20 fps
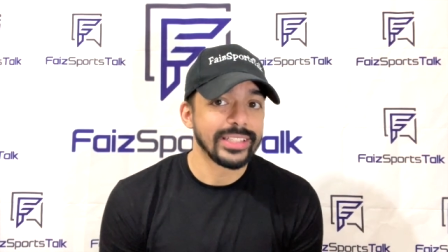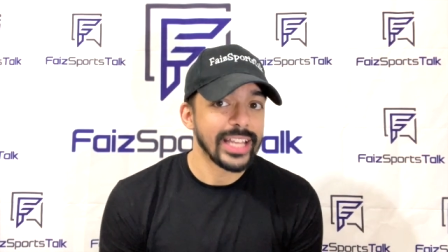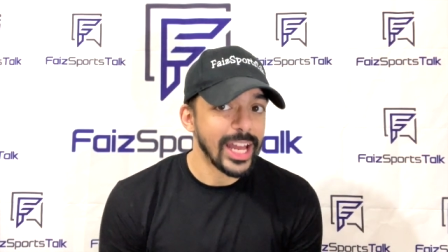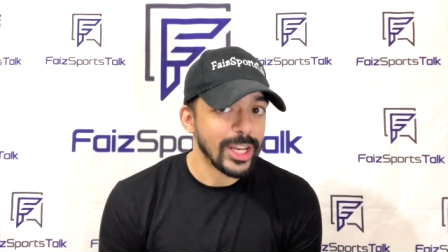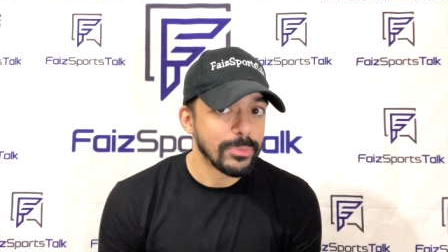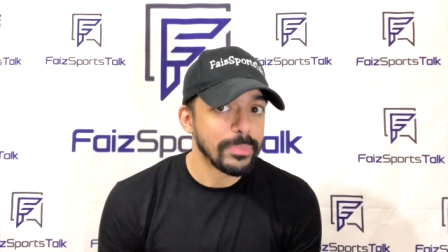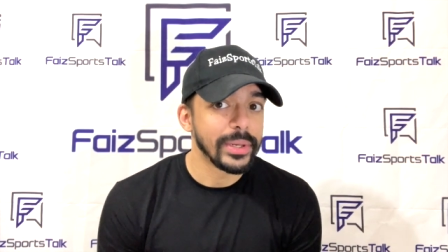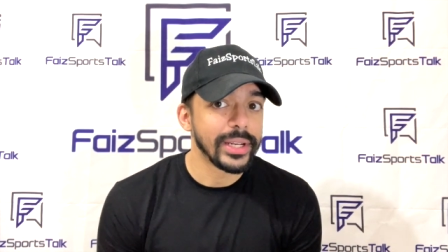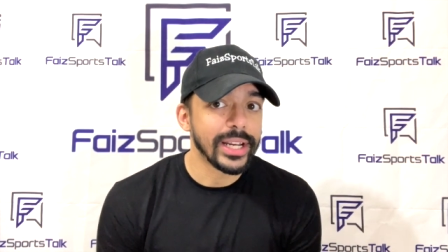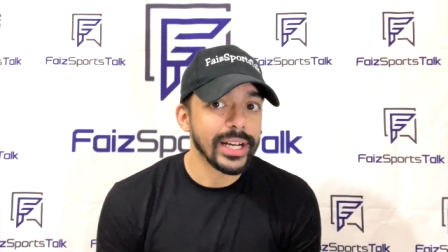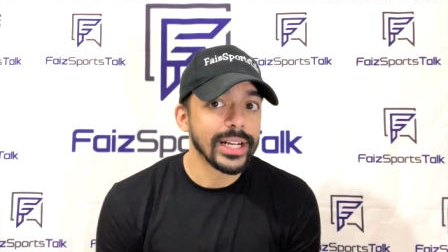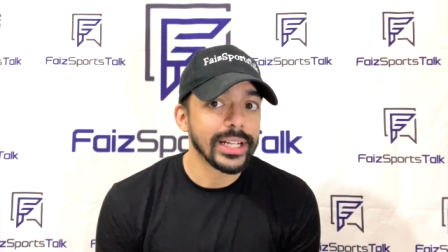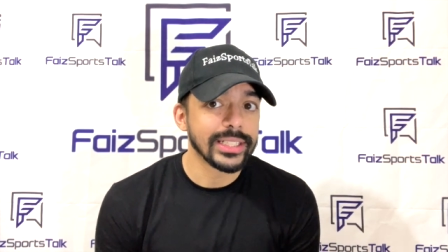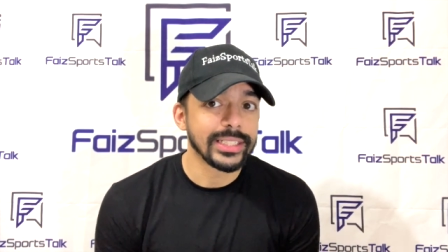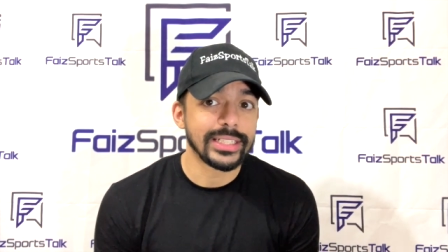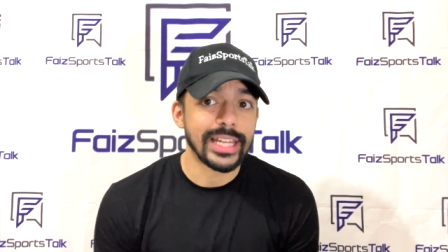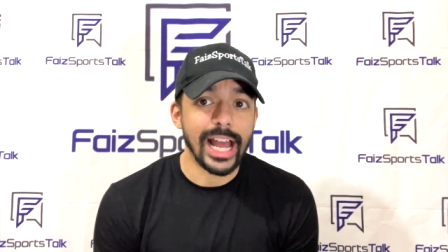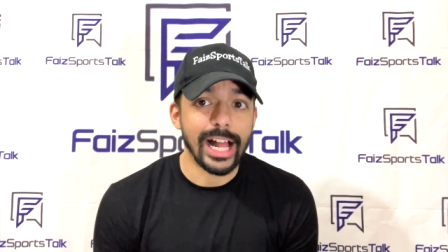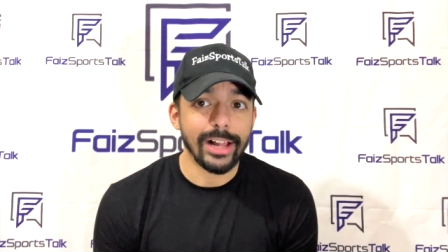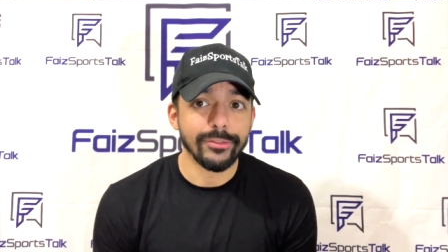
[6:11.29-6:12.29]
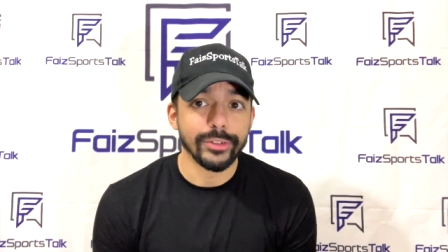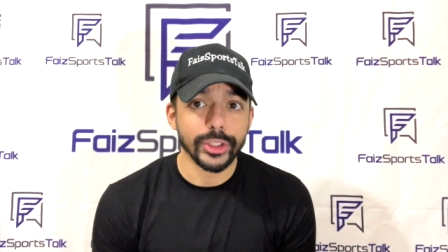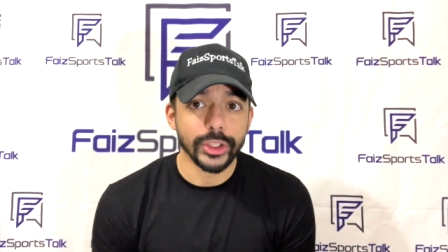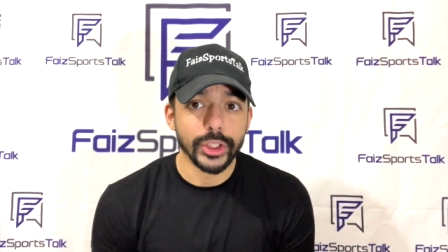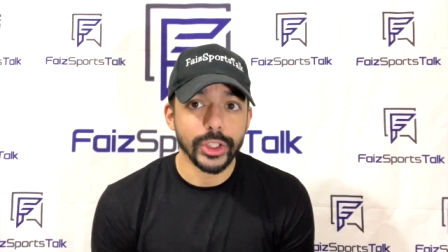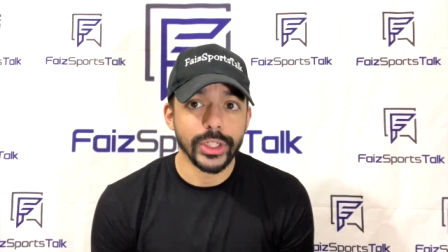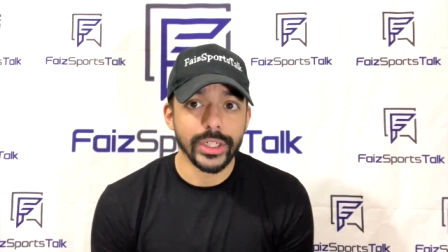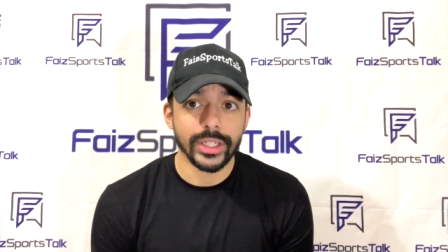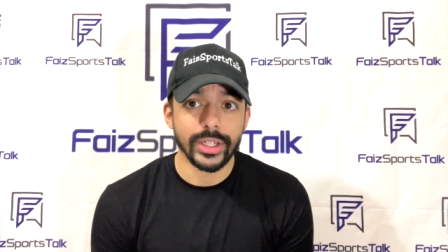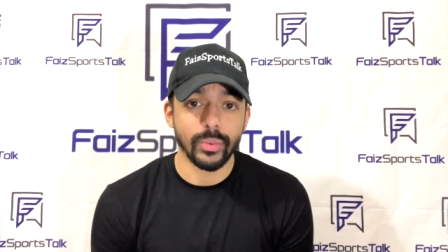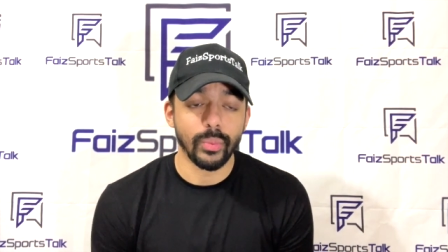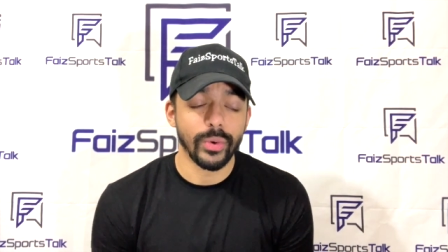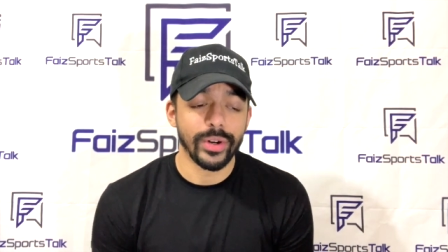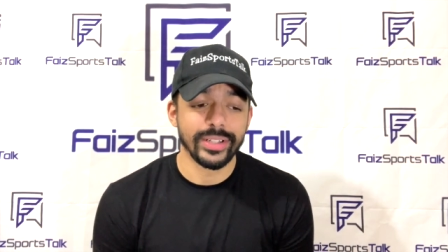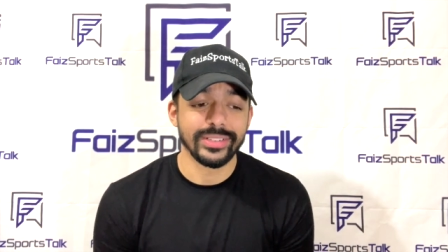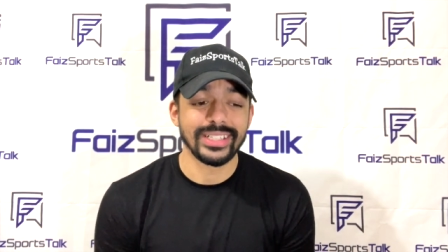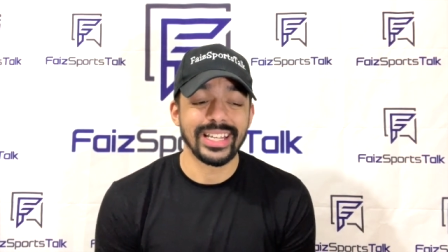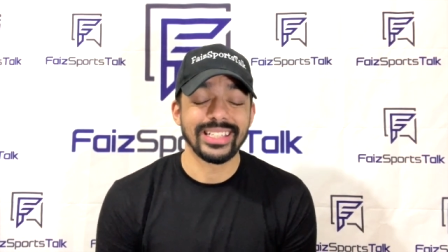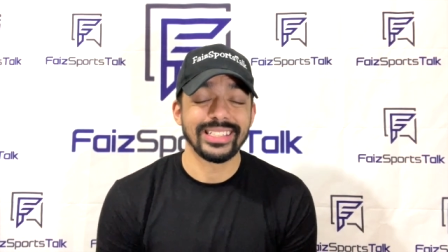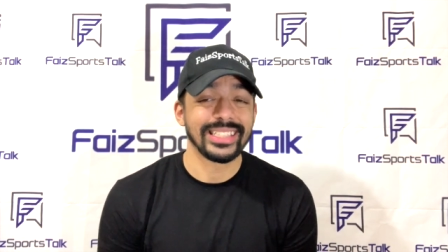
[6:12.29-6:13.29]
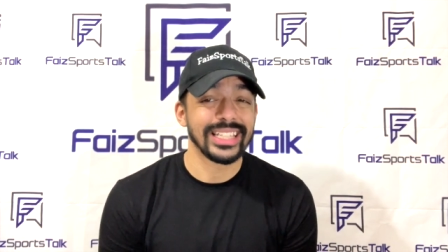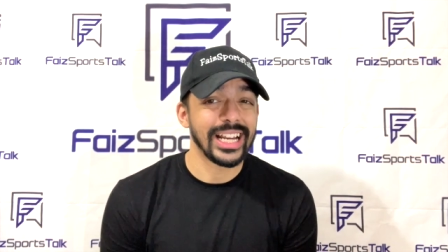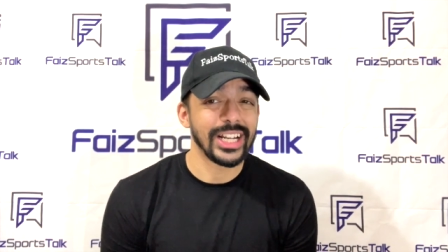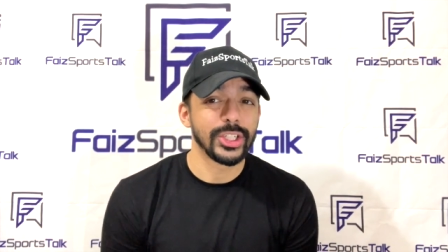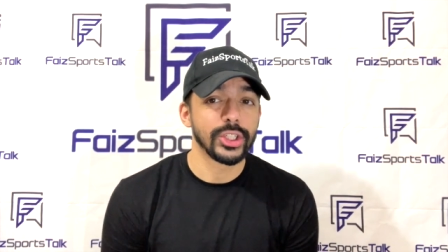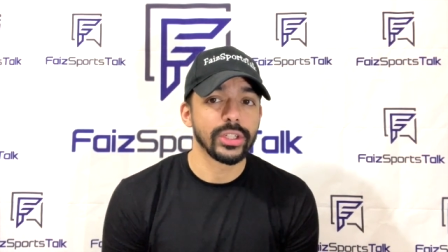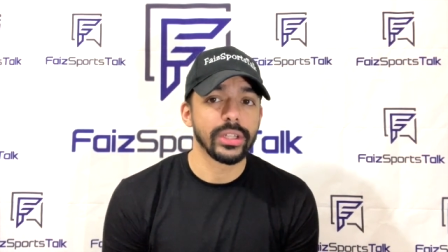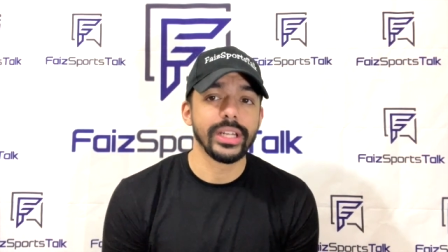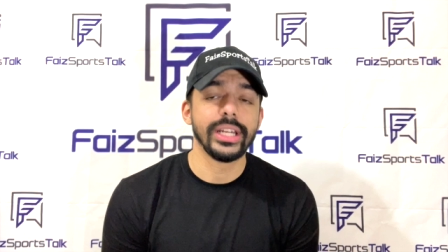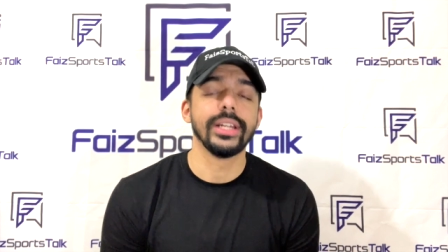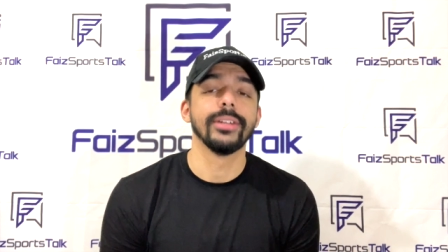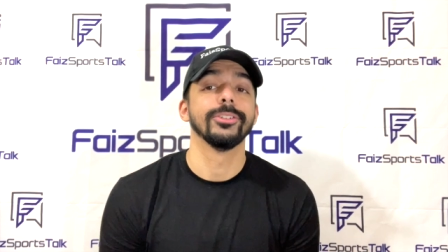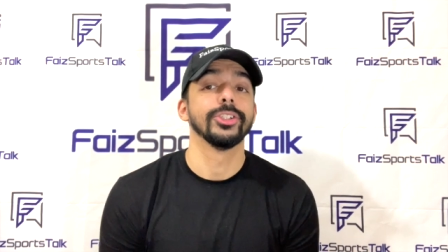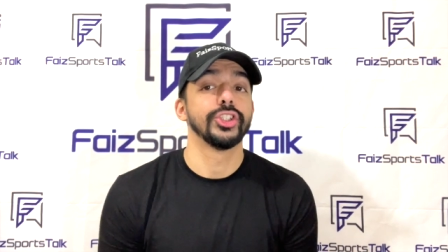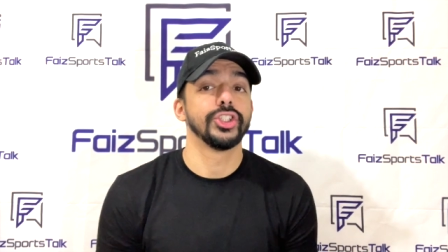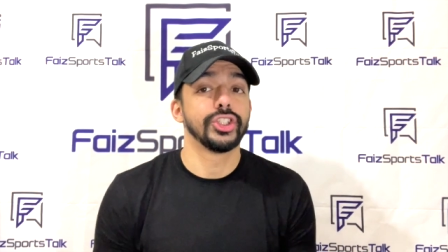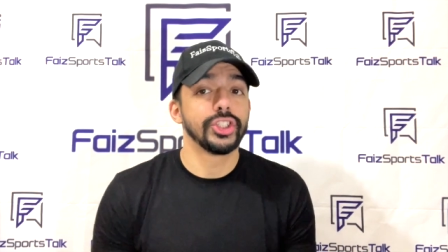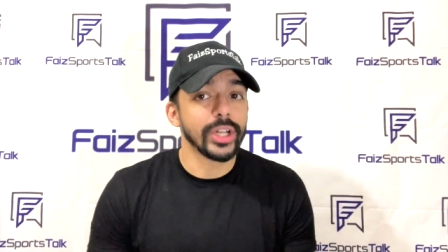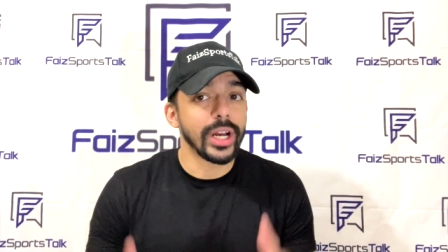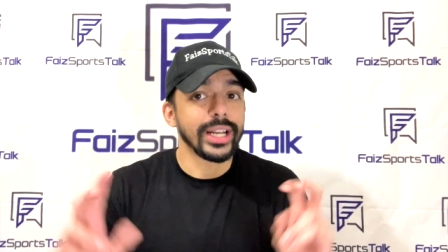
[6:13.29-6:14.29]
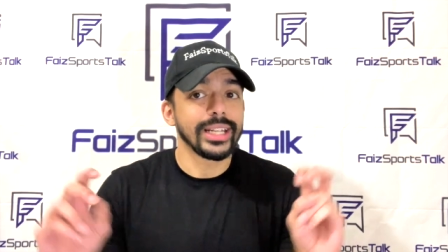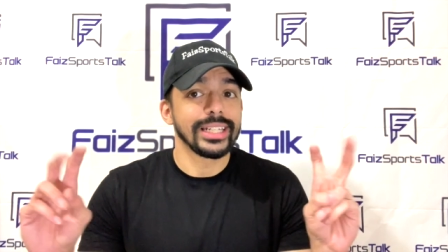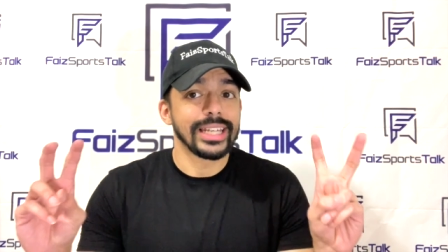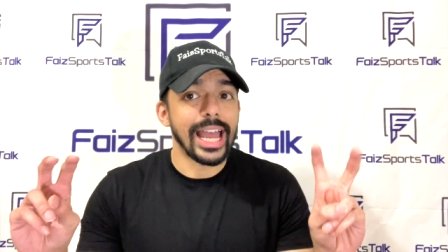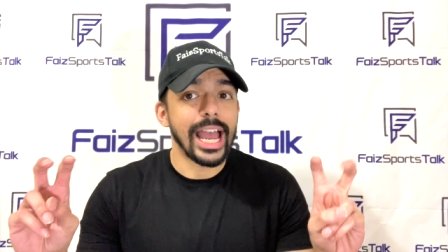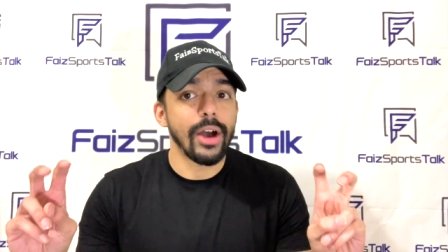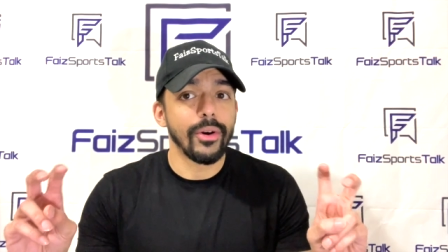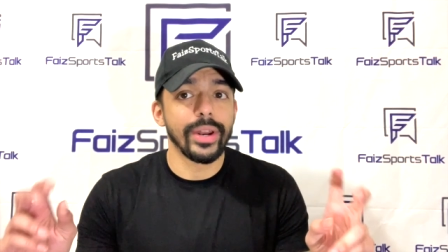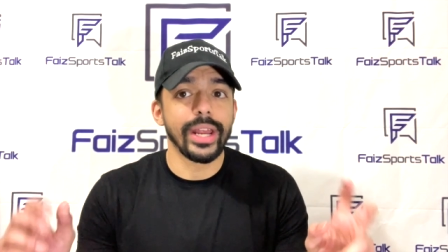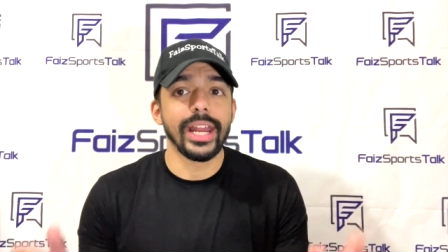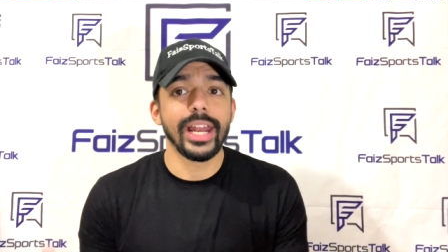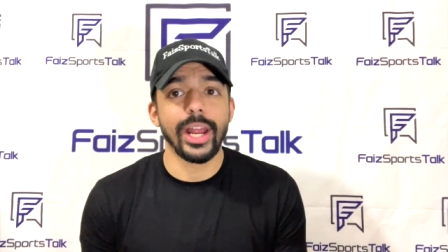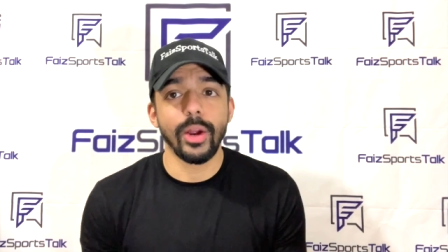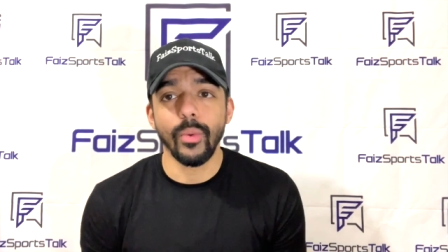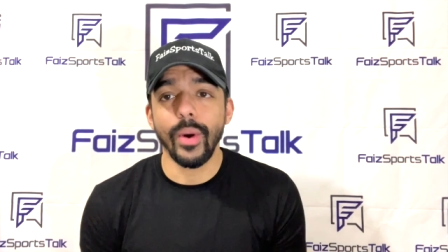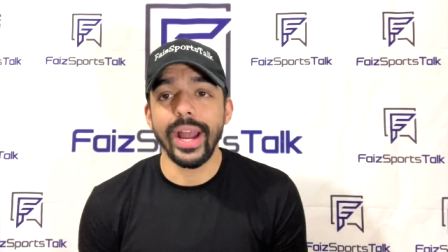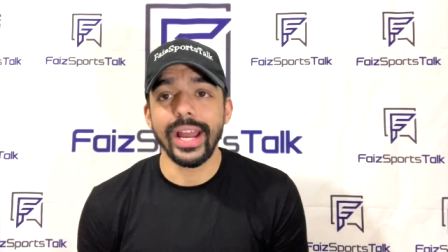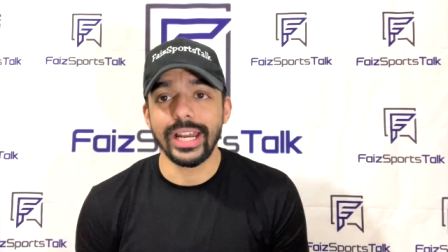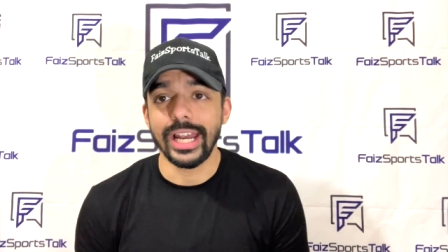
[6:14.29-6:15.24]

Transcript: That's because Dalvin Cook was essentially shut down in a way.